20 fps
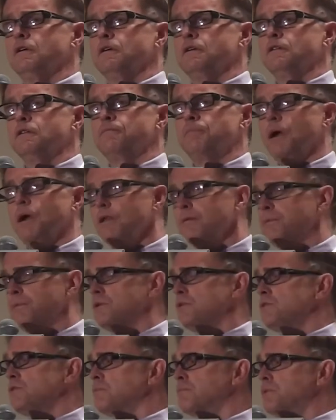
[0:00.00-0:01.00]
it's probably
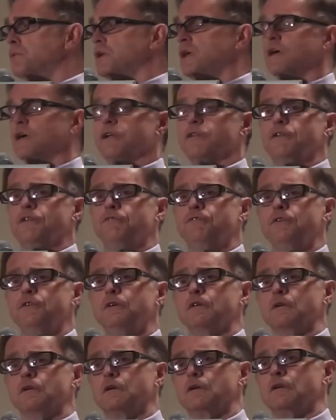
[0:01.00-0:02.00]
producing pretty healthy
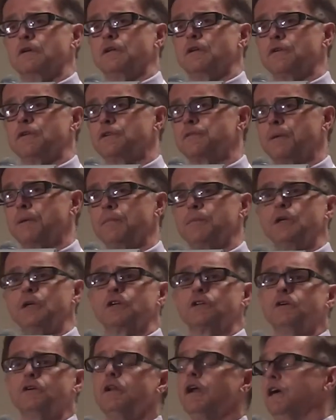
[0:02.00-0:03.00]
food. You know, it's probably a
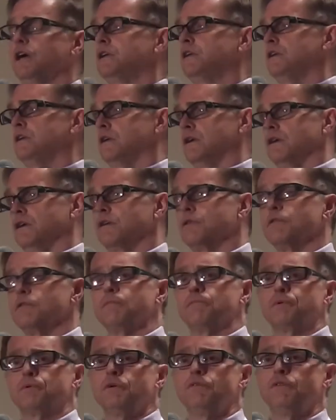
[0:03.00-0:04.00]
good idea.
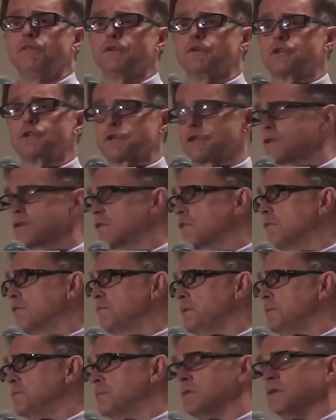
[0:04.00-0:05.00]
It'll improve the nutrition
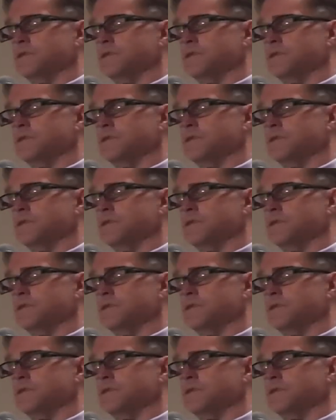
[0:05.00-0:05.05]
of people